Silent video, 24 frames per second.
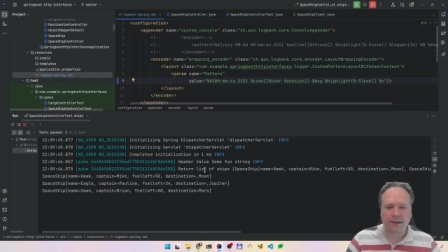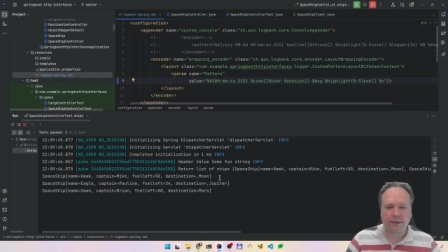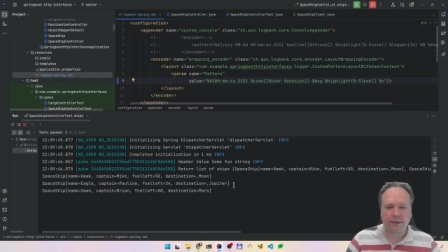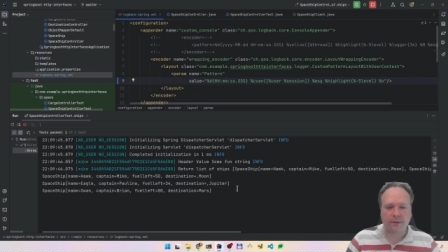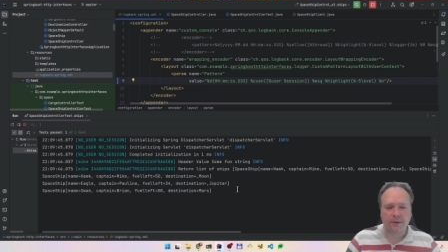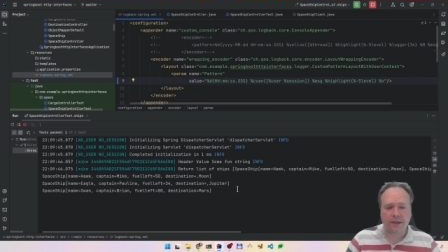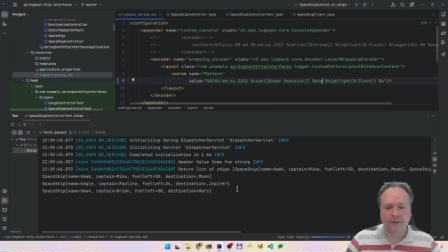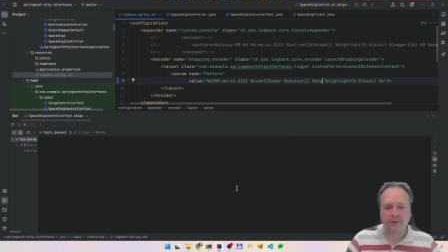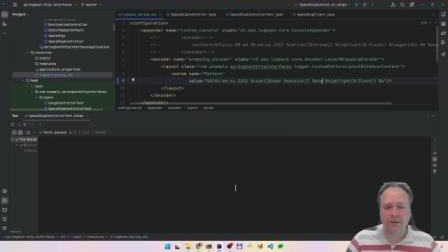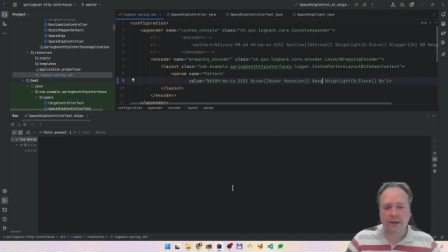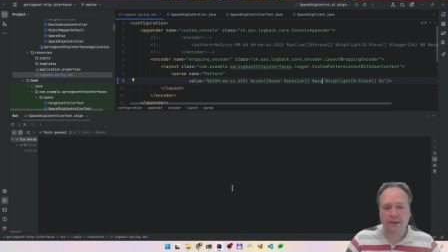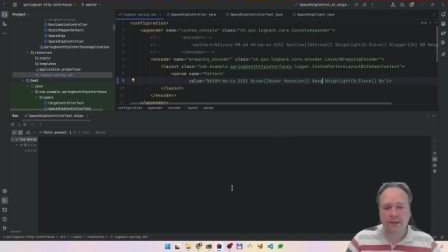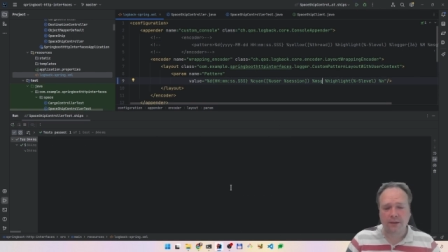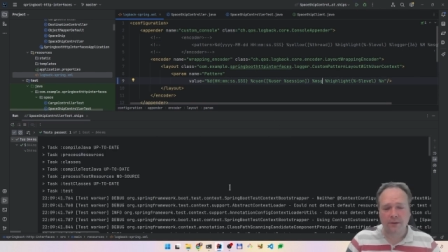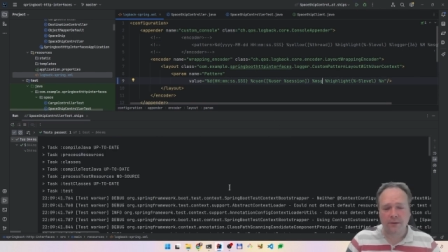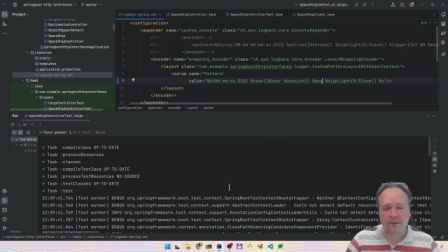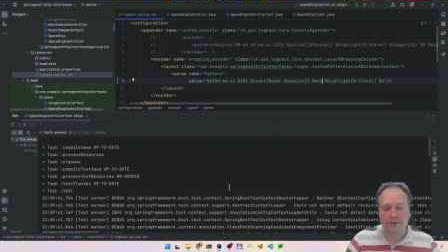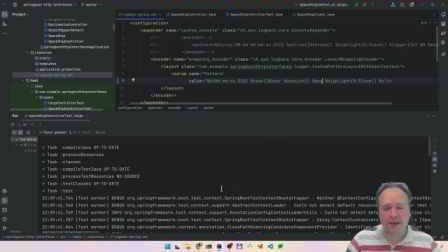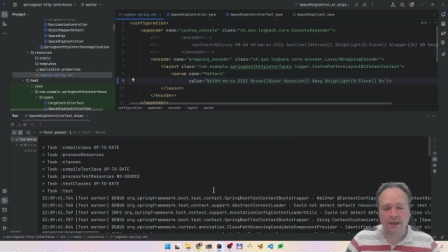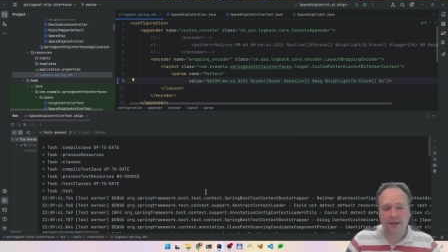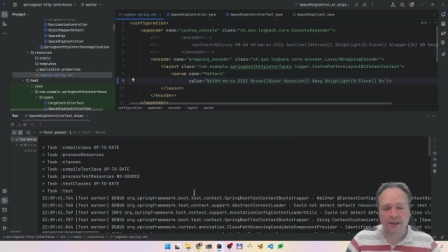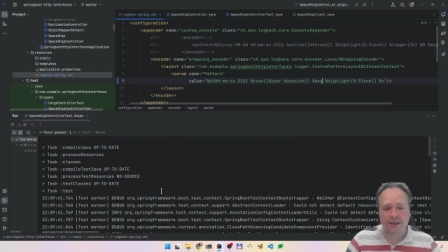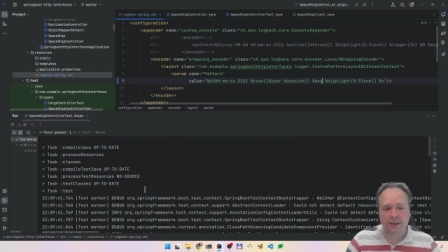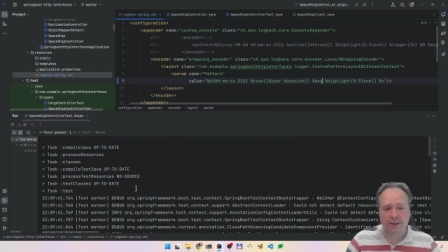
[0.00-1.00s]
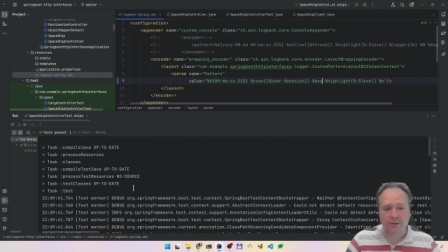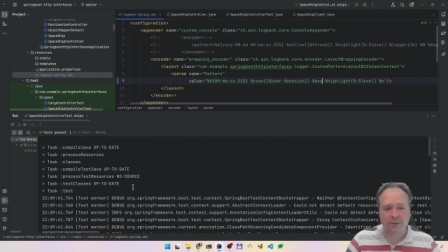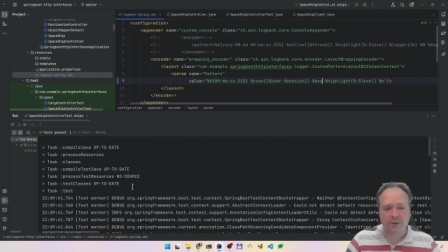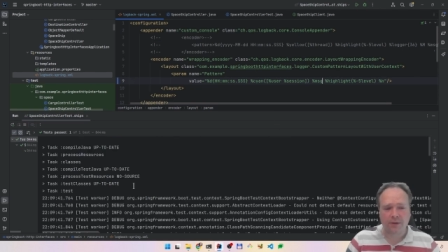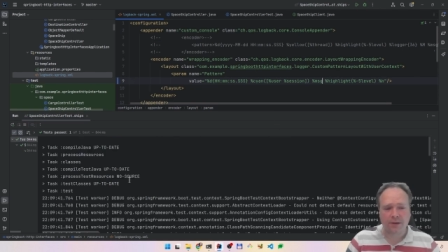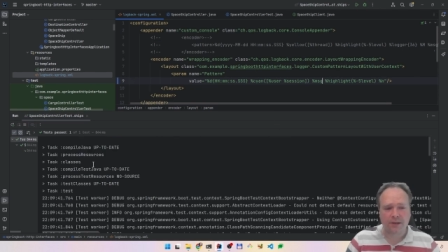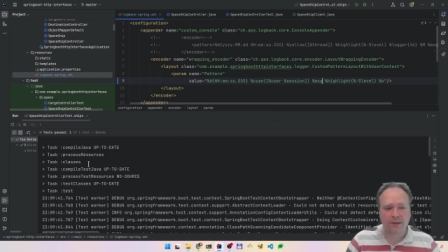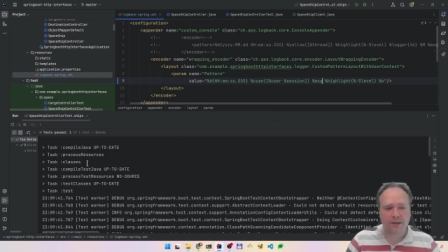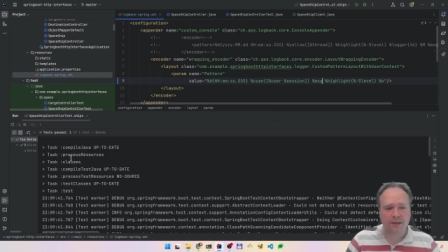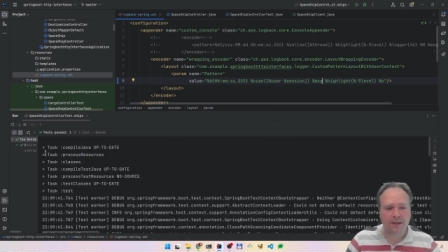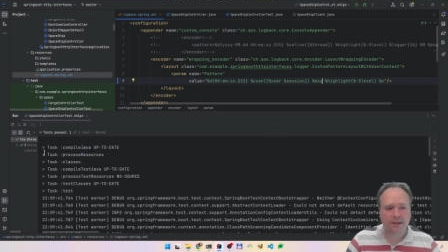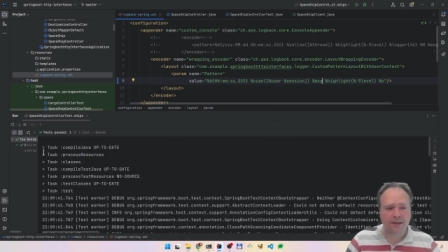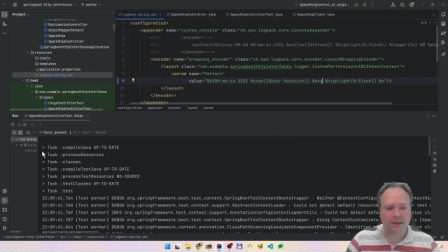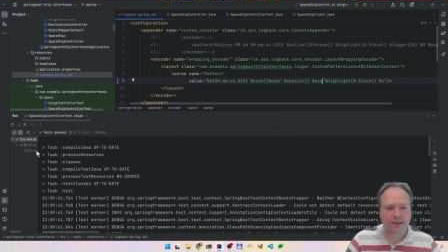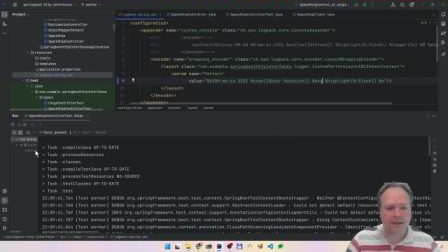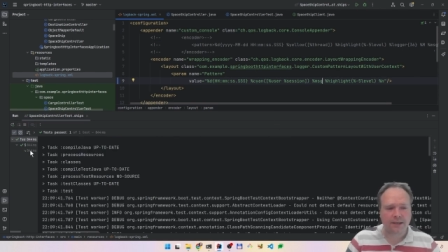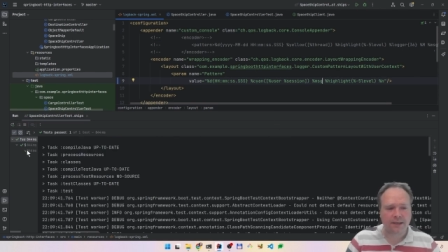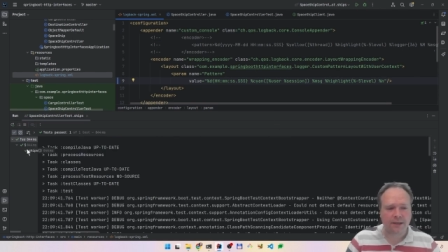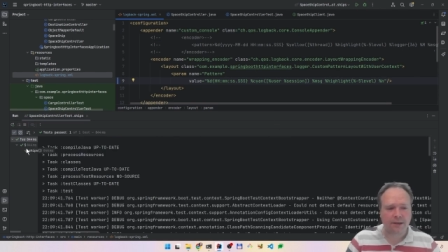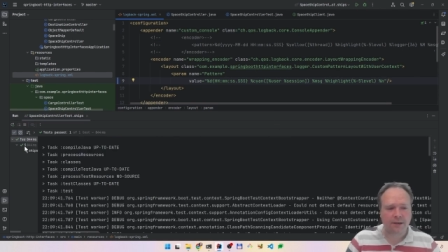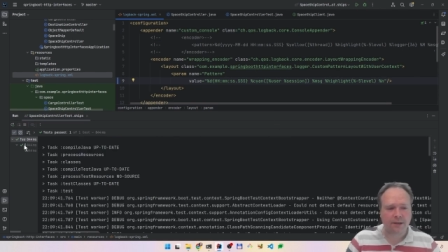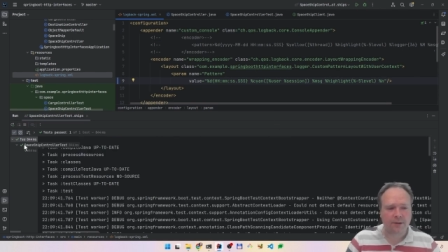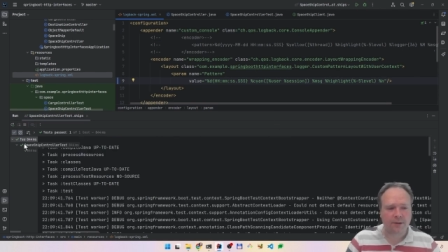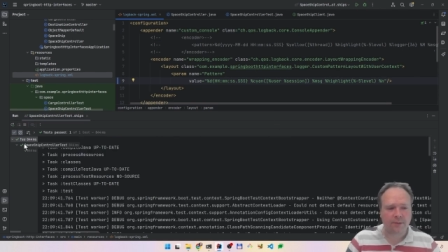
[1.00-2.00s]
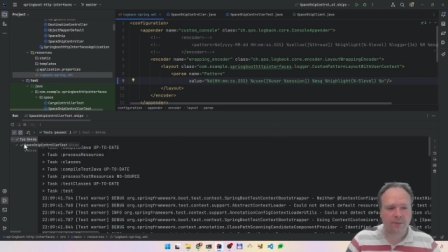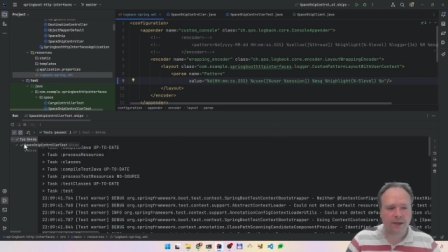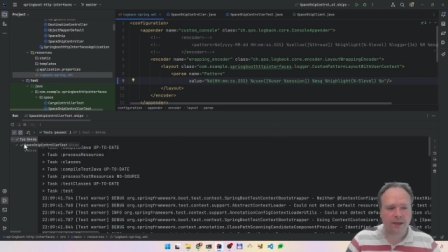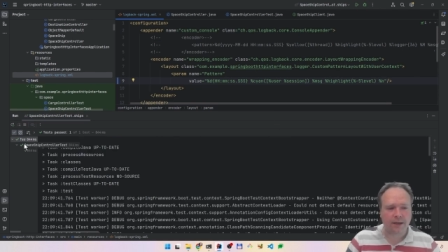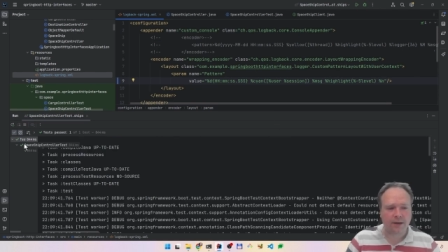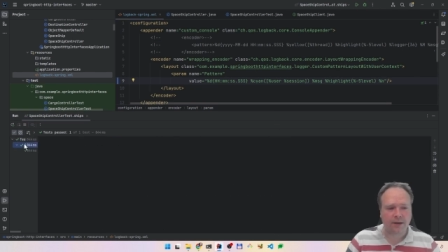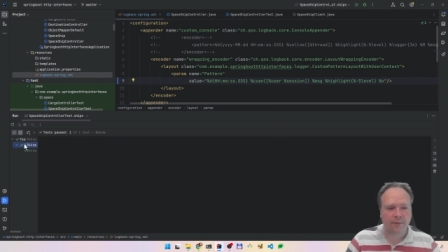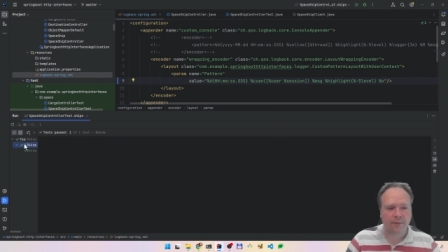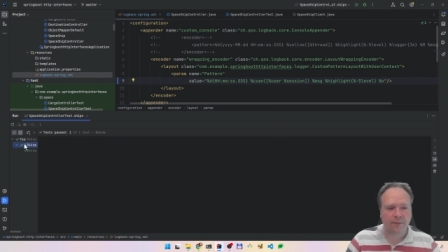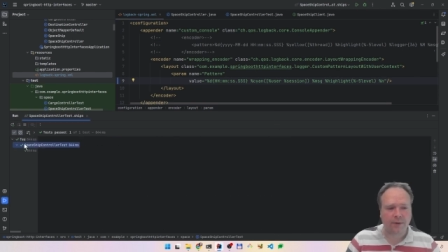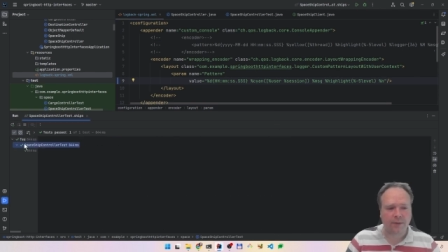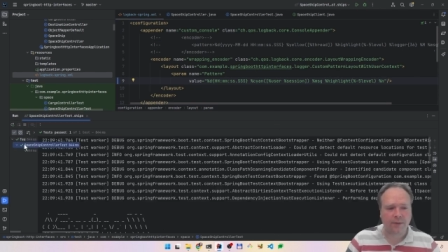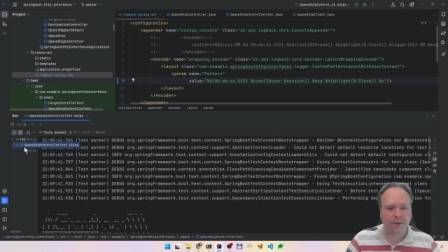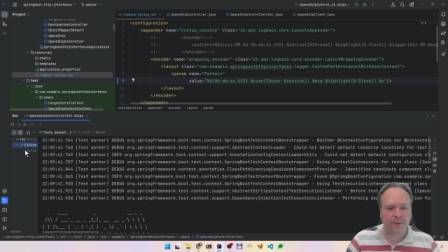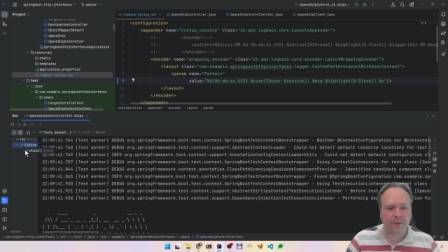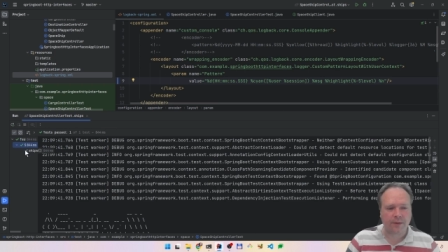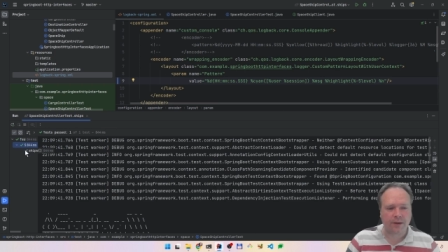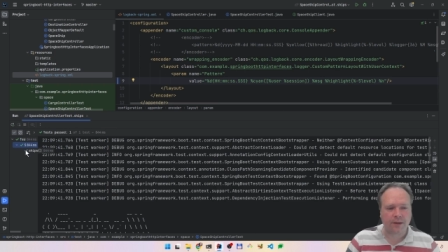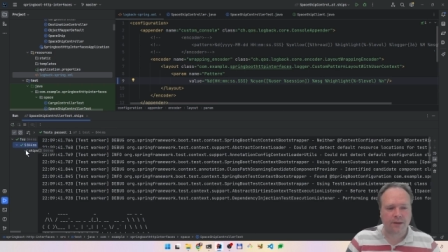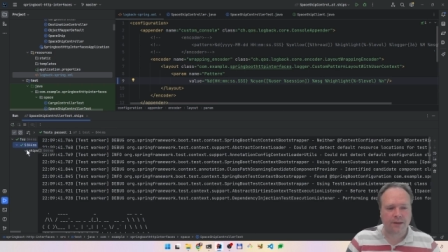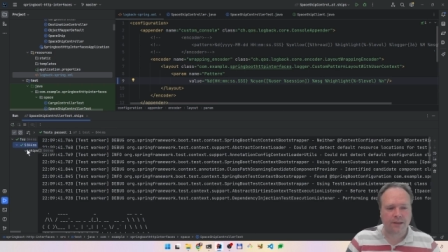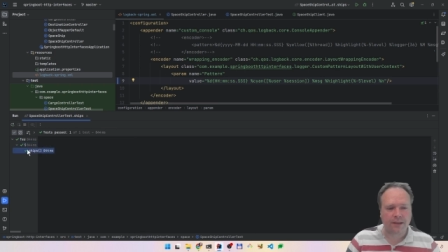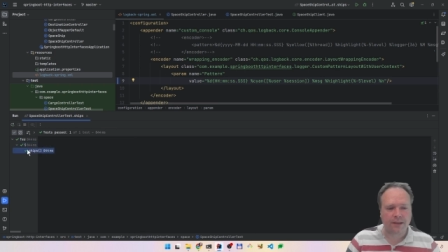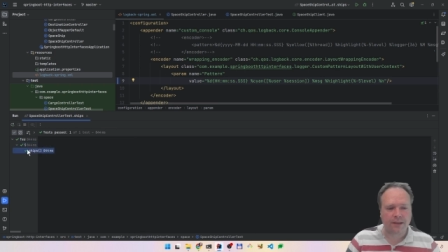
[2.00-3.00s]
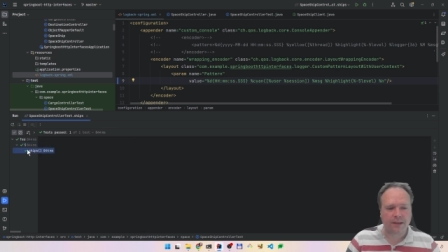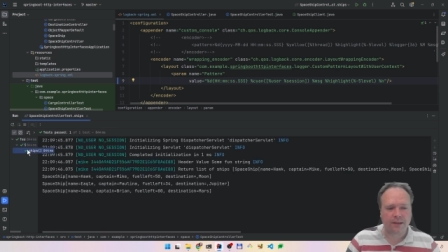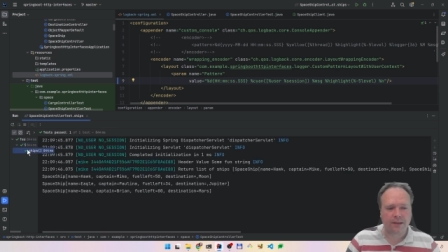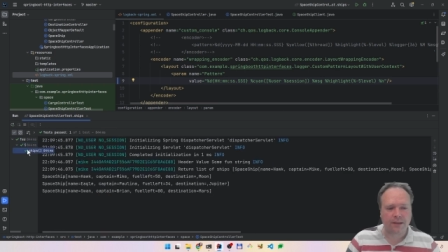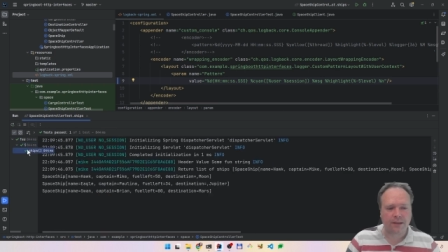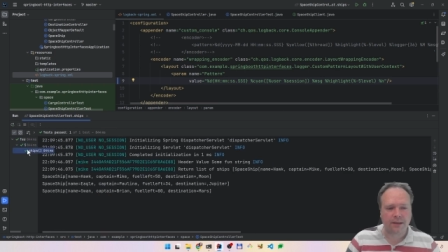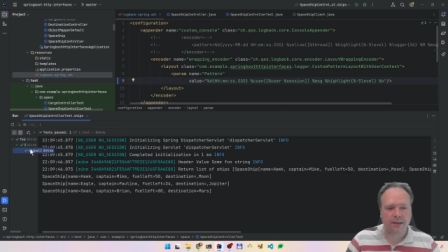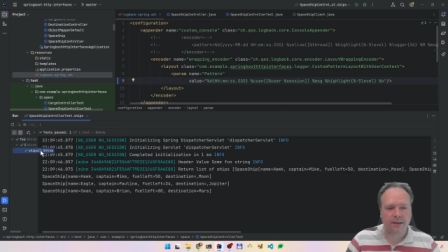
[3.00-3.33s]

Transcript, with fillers: The reason why it's so fast is because it's actually not spinning up the web context.